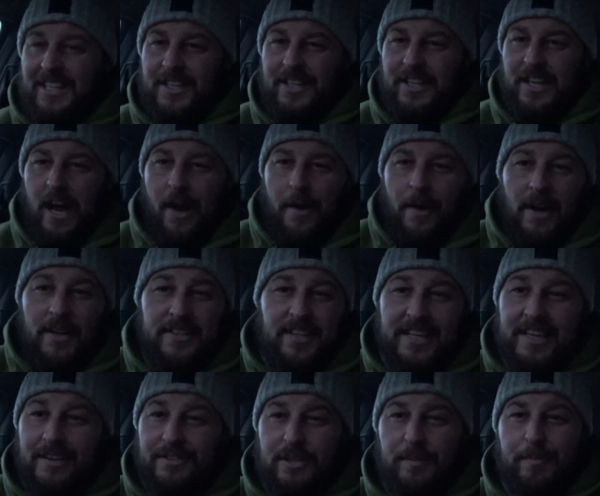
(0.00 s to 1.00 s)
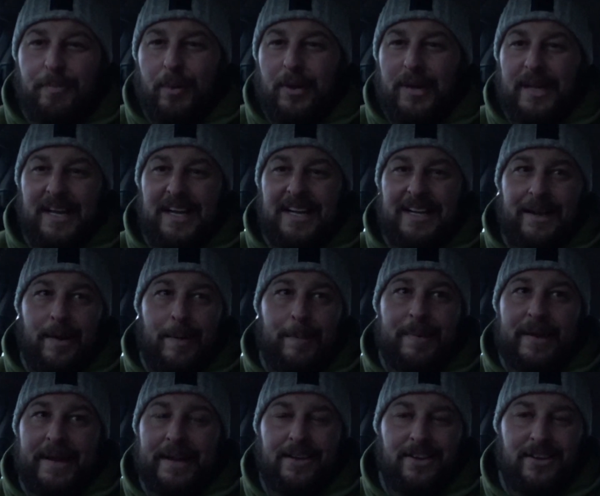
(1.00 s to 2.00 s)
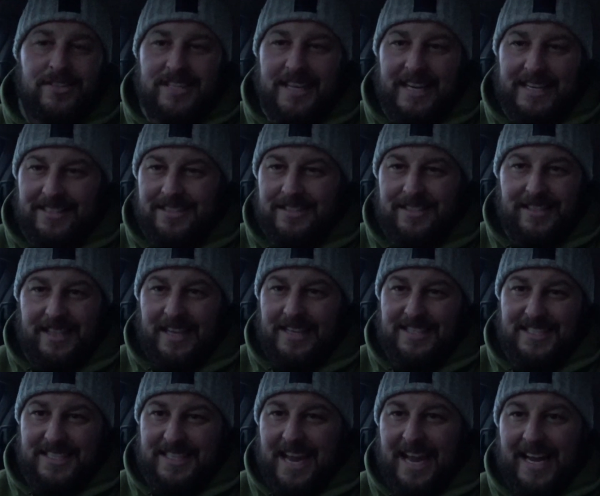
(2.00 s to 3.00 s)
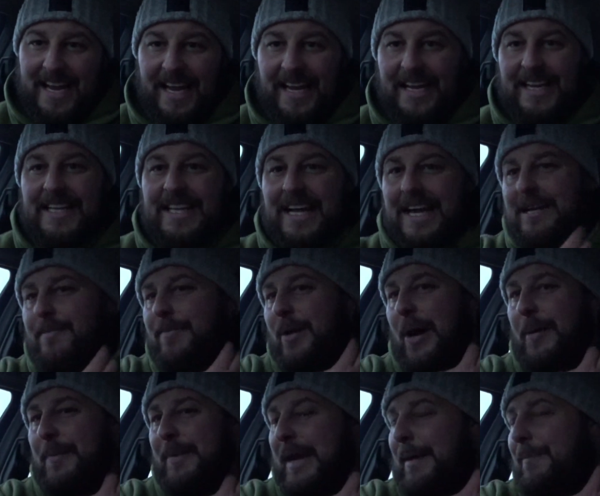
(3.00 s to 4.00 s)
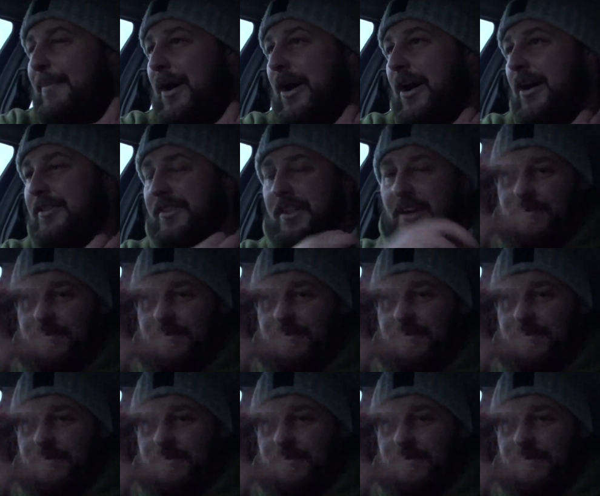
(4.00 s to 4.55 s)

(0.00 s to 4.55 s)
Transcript: You know, I did have to bully it a little bit because of that snag hanging down the bottom of that mud,